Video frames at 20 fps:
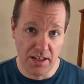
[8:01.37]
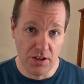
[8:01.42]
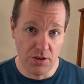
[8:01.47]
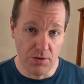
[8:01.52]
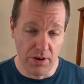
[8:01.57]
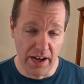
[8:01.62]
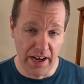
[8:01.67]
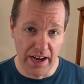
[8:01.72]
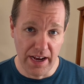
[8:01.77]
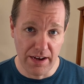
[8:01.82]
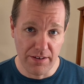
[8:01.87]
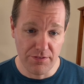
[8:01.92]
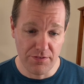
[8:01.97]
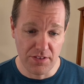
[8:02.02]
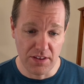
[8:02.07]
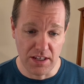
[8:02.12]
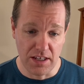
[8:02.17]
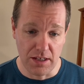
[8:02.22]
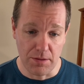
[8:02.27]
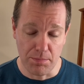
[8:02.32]
you have
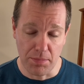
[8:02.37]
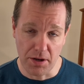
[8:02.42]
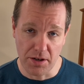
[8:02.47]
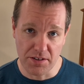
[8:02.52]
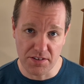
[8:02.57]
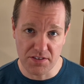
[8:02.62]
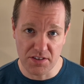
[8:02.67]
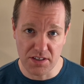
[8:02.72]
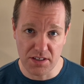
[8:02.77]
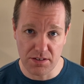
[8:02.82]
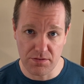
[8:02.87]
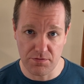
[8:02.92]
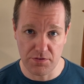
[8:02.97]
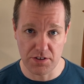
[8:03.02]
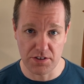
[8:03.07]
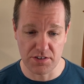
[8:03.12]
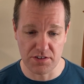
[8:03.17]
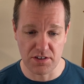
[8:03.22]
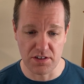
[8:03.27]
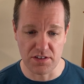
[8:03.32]
the person
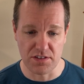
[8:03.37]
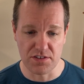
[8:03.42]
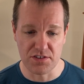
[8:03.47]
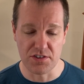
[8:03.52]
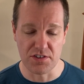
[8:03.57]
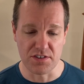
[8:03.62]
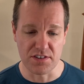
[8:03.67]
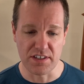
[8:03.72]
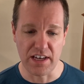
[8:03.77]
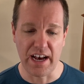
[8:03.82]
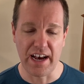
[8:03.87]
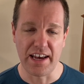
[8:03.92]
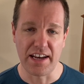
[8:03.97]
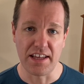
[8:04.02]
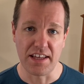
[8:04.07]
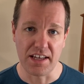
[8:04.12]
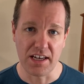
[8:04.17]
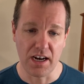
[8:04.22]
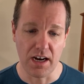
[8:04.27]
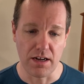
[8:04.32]
versus
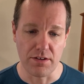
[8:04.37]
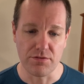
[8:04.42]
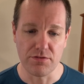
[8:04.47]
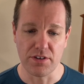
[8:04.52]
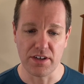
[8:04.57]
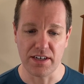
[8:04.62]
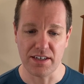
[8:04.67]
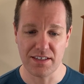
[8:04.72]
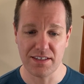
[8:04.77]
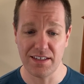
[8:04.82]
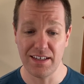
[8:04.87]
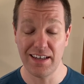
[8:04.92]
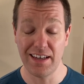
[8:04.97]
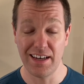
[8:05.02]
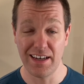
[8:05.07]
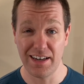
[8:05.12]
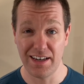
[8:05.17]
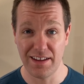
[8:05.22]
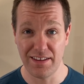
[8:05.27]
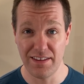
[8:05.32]
society conflict.
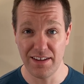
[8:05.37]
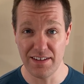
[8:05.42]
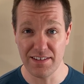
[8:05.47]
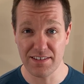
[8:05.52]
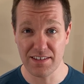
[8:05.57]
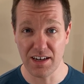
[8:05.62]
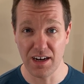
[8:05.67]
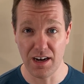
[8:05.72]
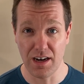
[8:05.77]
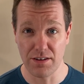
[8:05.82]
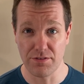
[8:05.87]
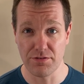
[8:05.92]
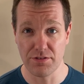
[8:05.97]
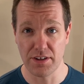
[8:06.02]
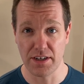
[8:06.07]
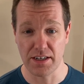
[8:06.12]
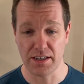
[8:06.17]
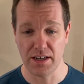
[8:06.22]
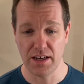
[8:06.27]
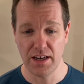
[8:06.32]
In this
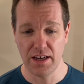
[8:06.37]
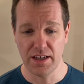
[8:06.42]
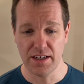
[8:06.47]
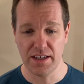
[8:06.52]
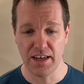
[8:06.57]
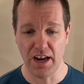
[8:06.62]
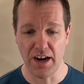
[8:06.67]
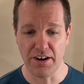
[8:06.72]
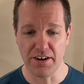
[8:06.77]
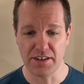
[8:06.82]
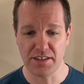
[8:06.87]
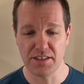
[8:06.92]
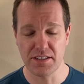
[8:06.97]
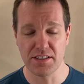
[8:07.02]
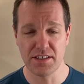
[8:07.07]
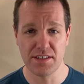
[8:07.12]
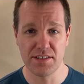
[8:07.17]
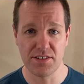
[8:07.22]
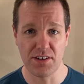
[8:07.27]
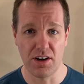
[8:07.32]
conflict,
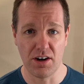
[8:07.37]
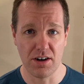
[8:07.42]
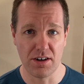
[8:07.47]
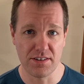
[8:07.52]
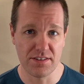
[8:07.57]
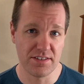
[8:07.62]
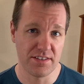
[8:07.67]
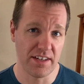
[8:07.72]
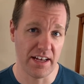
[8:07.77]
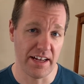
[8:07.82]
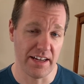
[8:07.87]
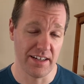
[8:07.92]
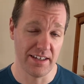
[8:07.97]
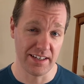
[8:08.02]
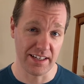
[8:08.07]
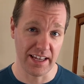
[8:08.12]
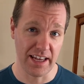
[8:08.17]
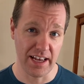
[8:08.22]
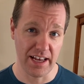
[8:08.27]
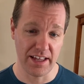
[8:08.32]
characters are set
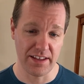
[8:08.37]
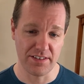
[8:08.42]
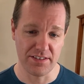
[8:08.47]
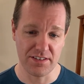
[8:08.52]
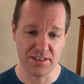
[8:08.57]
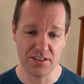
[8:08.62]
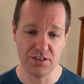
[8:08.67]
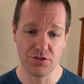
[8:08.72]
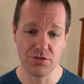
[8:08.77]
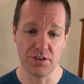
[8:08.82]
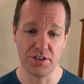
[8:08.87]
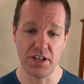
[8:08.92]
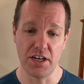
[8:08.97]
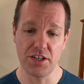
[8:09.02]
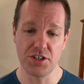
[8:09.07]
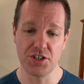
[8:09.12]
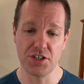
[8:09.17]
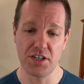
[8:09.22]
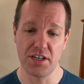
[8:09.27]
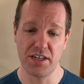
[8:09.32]
against
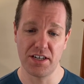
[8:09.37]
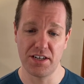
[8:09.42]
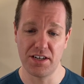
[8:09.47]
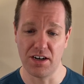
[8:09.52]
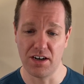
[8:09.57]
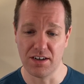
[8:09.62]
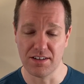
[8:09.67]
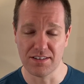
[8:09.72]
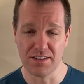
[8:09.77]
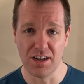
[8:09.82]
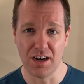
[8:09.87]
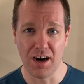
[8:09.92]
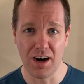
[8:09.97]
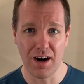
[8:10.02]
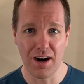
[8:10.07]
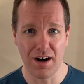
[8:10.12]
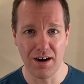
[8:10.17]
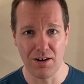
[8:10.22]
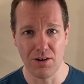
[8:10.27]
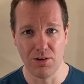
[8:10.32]
tradition, a
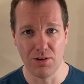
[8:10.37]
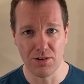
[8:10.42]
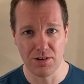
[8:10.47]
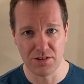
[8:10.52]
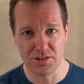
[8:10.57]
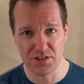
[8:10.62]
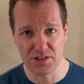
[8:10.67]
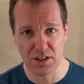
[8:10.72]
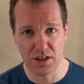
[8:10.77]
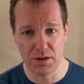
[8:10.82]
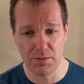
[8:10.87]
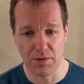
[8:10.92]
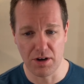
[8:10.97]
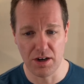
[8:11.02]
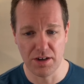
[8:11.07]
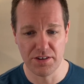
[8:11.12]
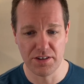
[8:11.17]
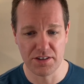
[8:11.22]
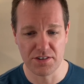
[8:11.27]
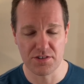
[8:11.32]
law, or some
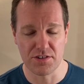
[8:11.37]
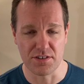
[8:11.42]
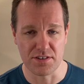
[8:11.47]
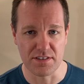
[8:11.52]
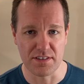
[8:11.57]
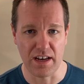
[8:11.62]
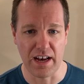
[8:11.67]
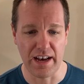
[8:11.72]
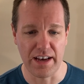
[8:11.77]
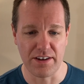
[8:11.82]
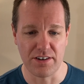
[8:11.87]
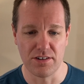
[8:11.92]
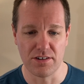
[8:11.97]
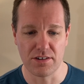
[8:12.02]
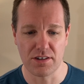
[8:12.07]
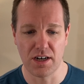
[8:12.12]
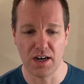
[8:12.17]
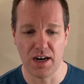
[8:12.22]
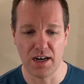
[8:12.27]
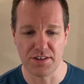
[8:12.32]
other societal
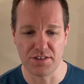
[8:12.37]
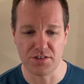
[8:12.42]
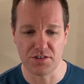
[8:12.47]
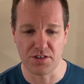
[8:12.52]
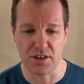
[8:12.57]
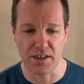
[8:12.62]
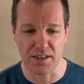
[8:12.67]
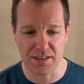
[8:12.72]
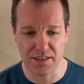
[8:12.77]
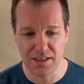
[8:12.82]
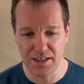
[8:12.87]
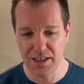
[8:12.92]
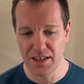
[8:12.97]
construct.